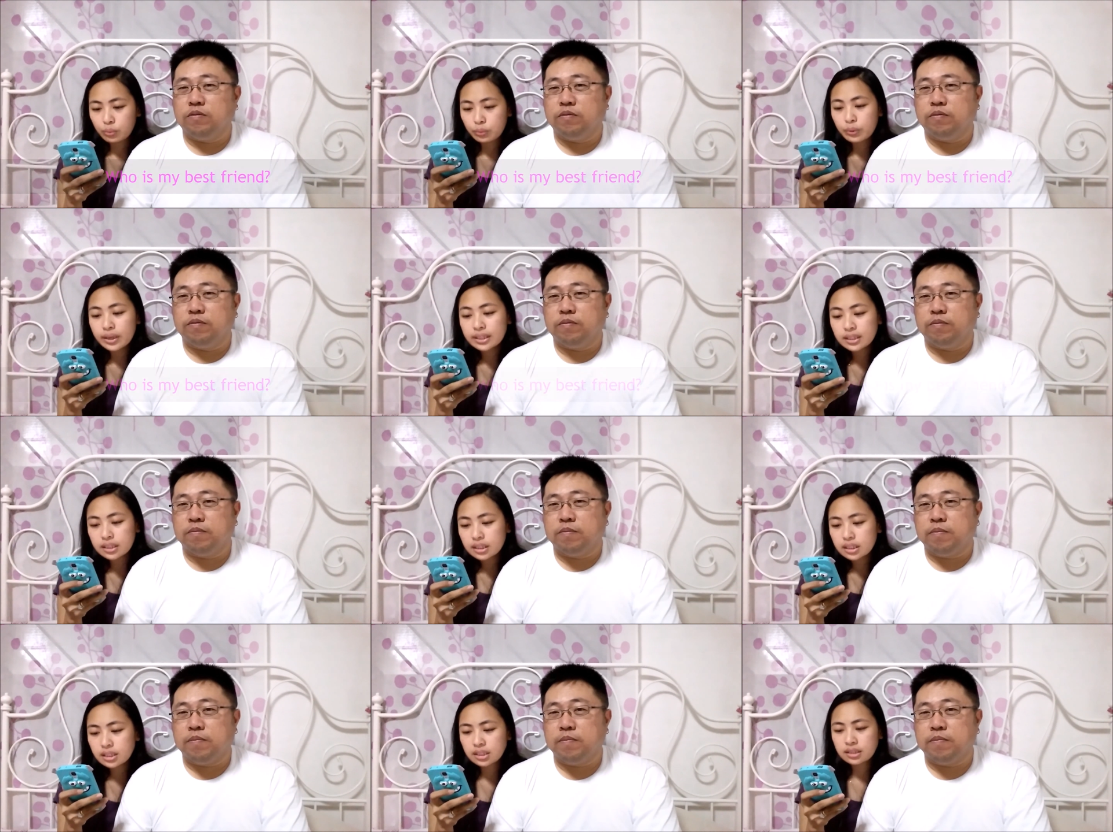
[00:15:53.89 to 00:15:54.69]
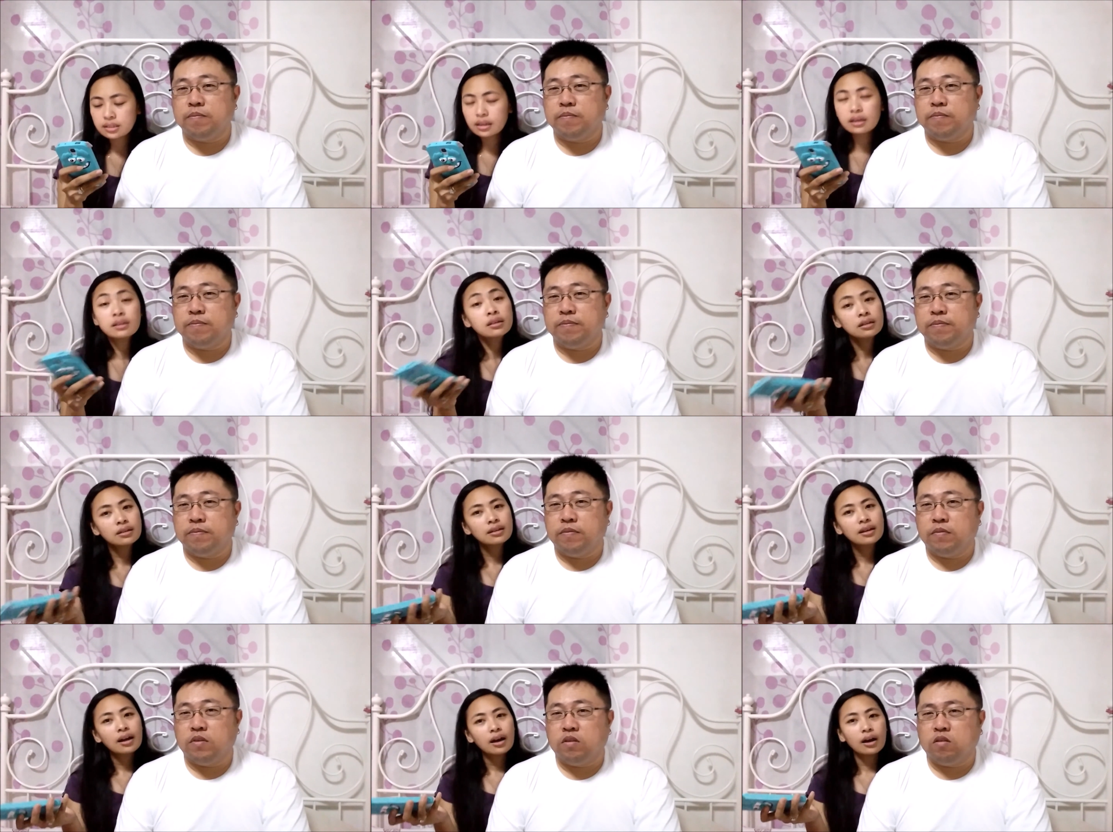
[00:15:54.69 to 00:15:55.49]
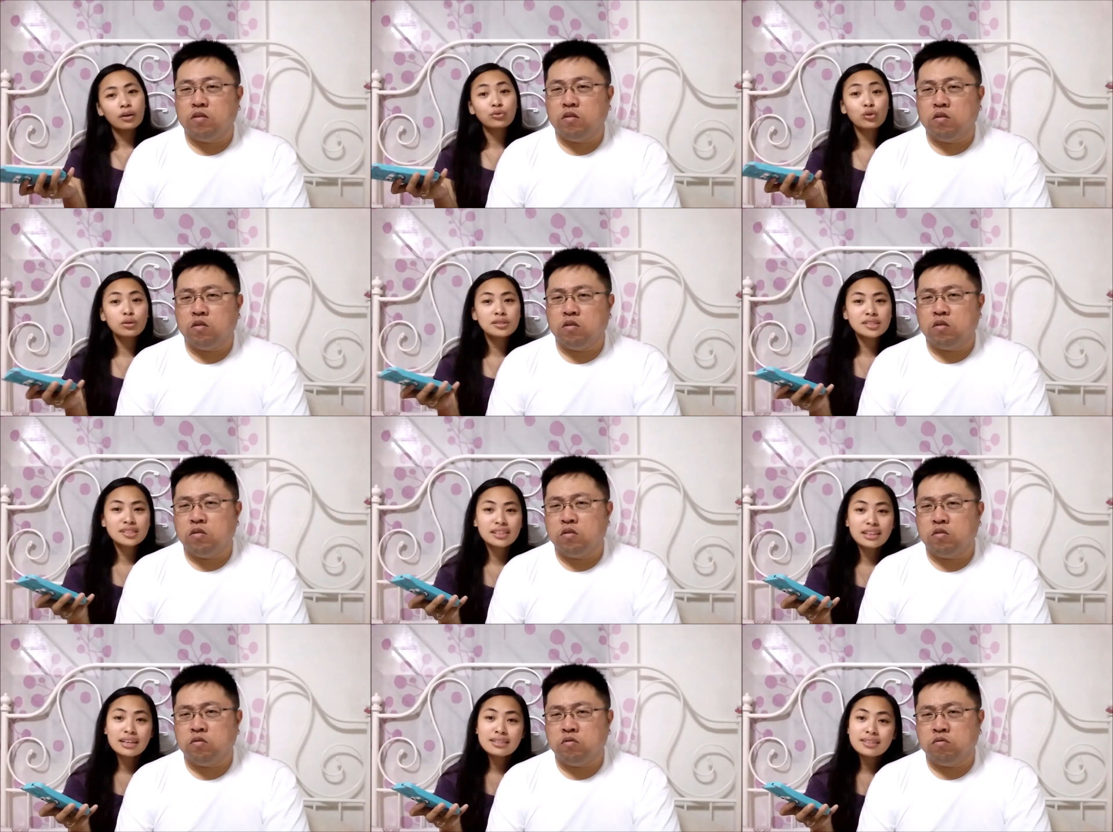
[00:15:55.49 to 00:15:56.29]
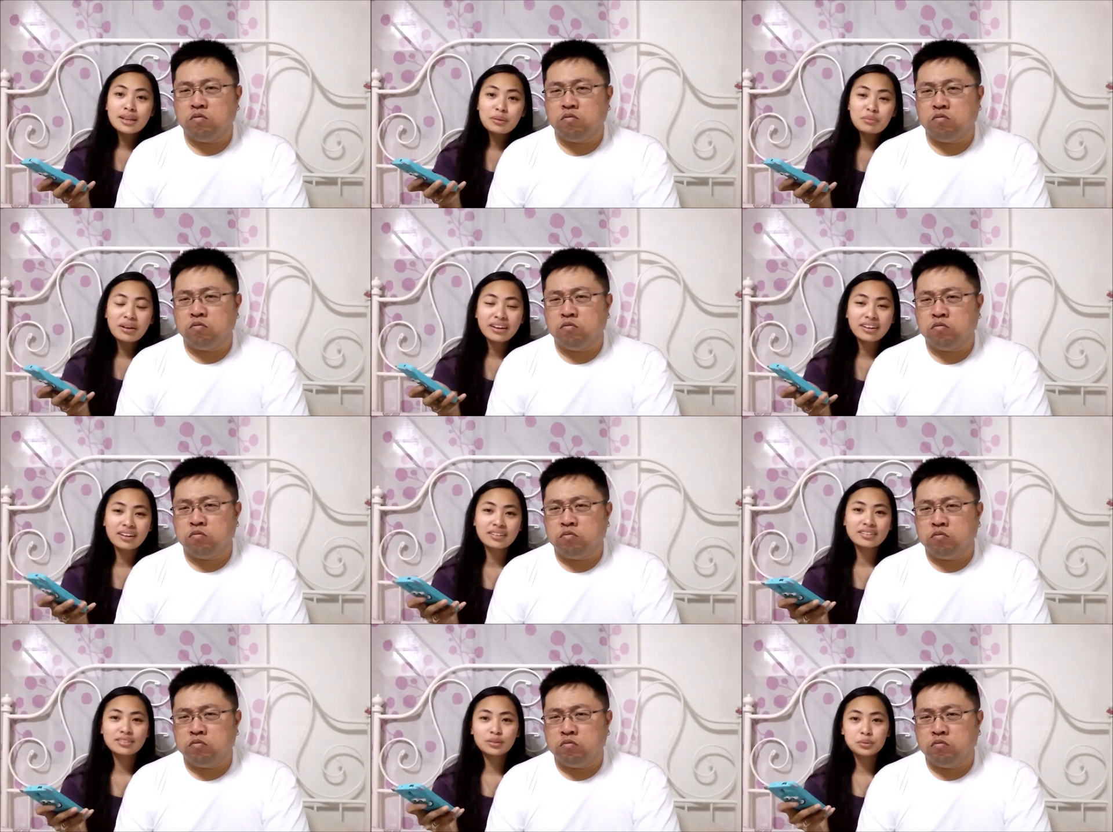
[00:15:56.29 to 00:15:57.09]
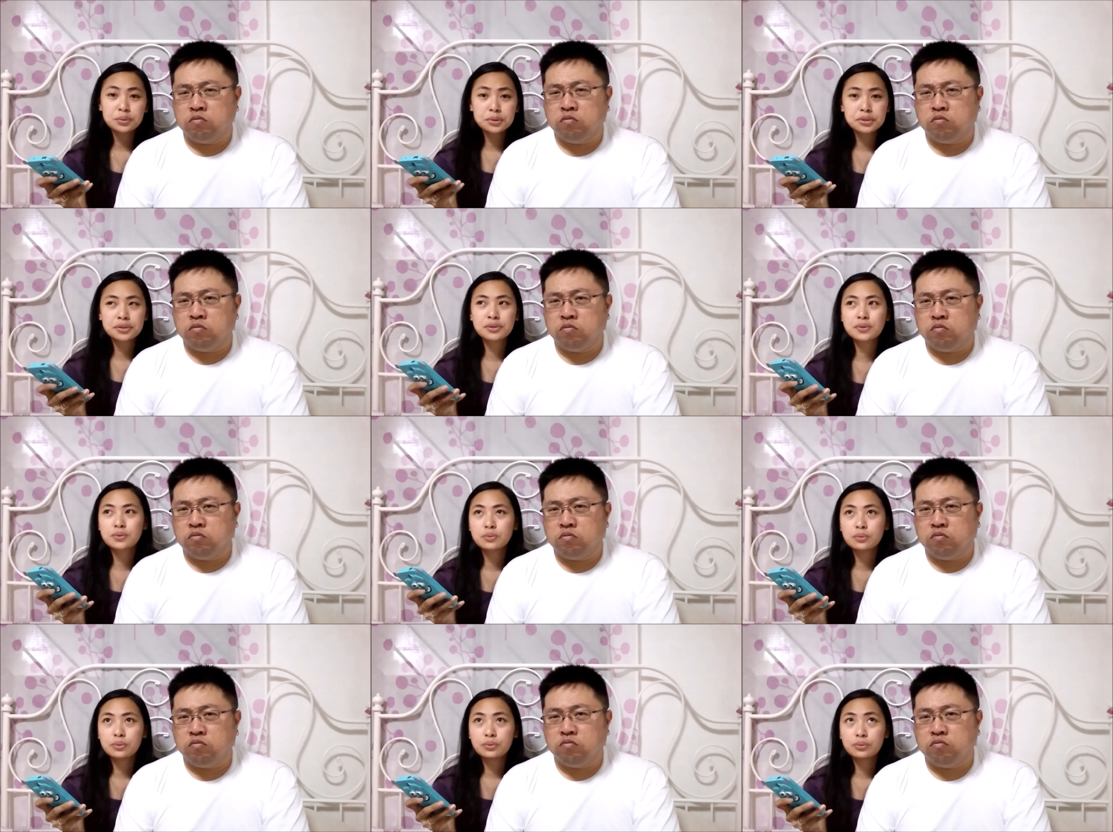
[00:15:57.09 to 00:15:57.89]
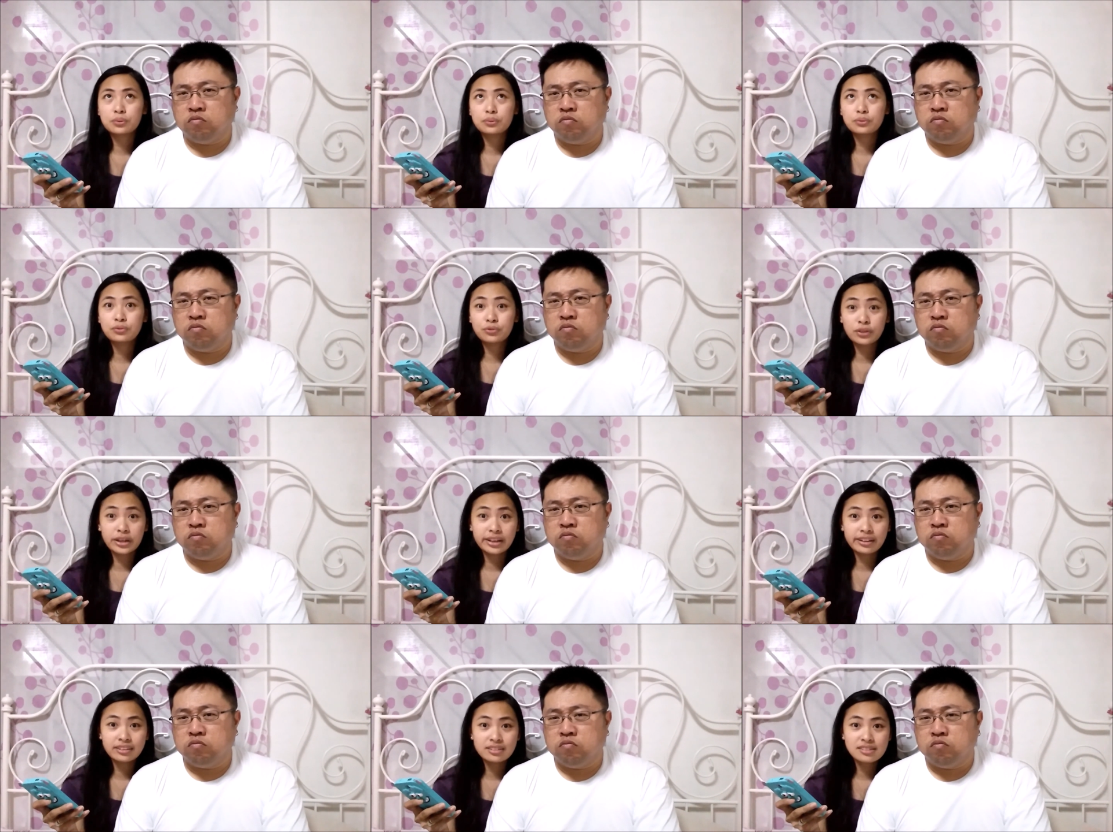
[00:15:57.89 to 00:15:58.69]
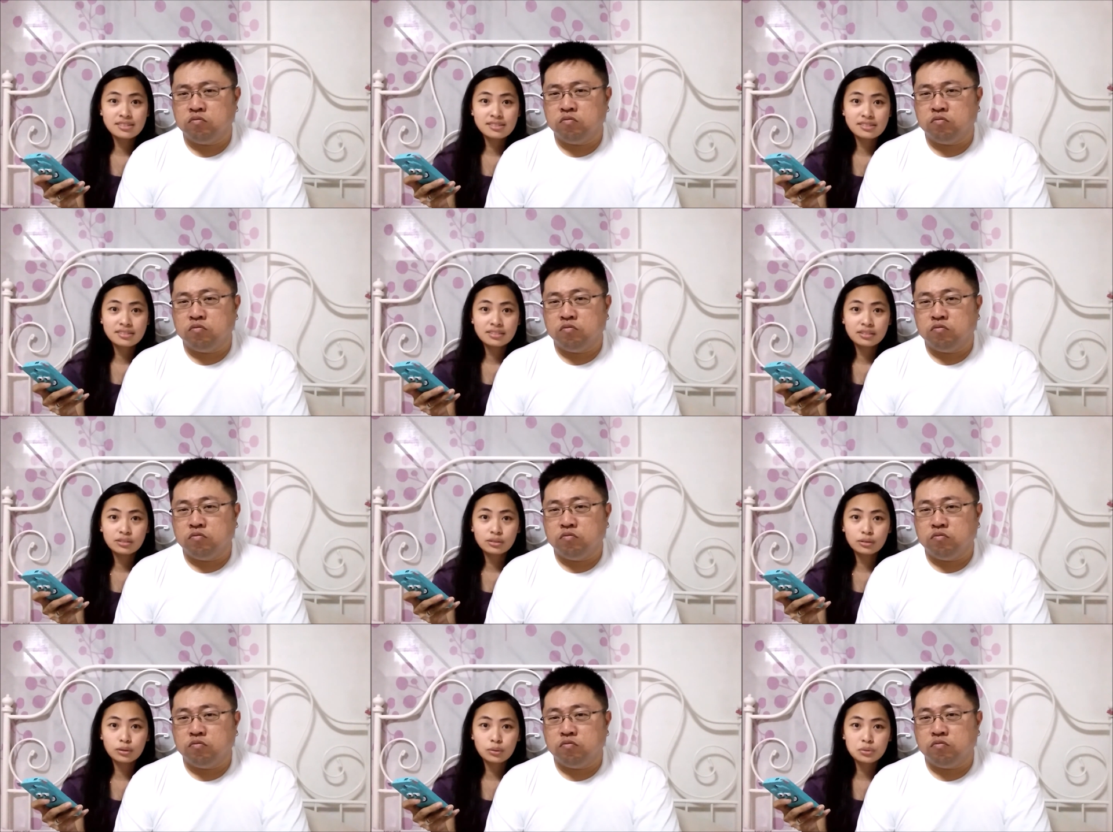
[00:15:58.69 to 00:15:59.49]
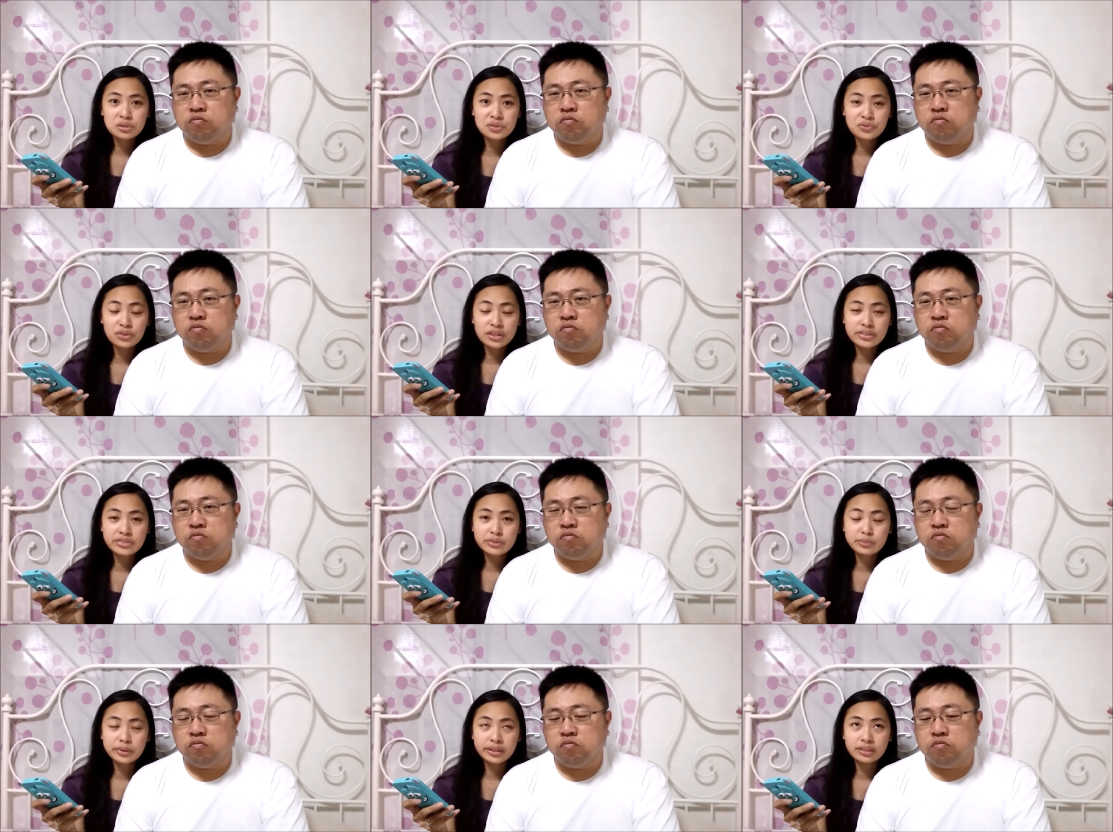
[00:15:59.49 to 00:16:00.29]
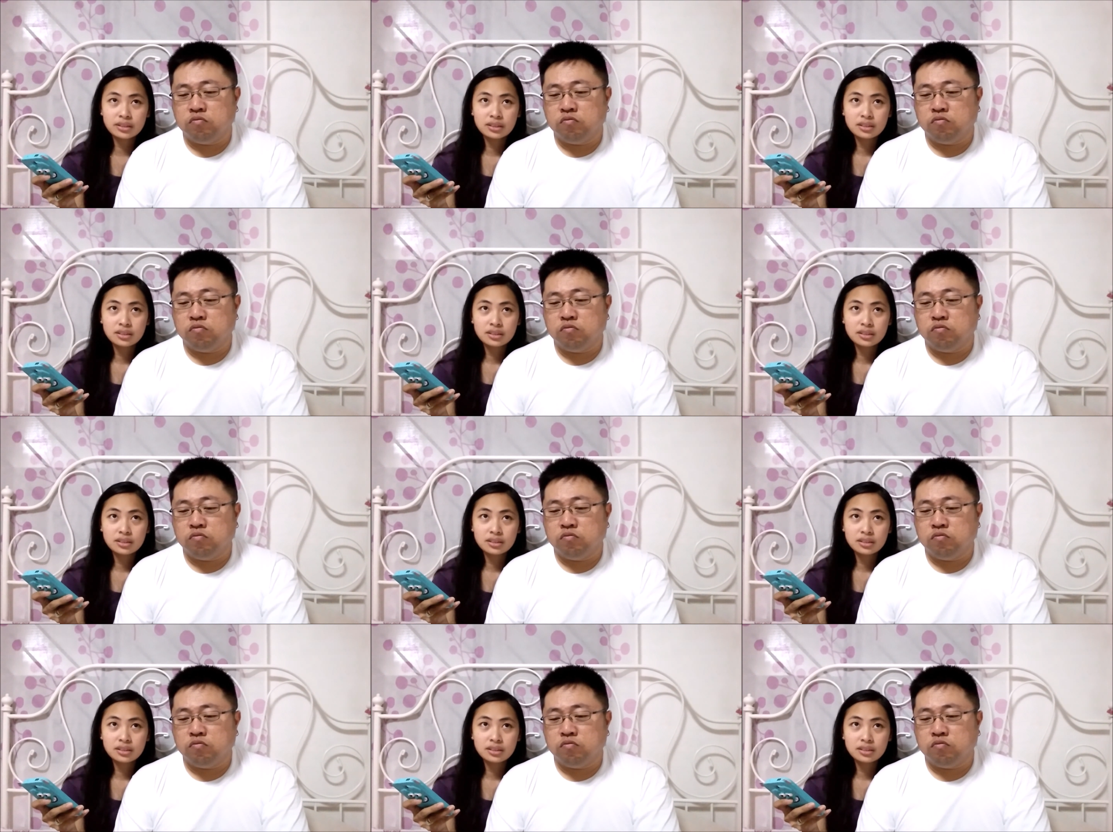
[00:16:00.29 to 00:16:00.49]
Speaker 1: What is... I, of course, last time I got those friends, close friends, but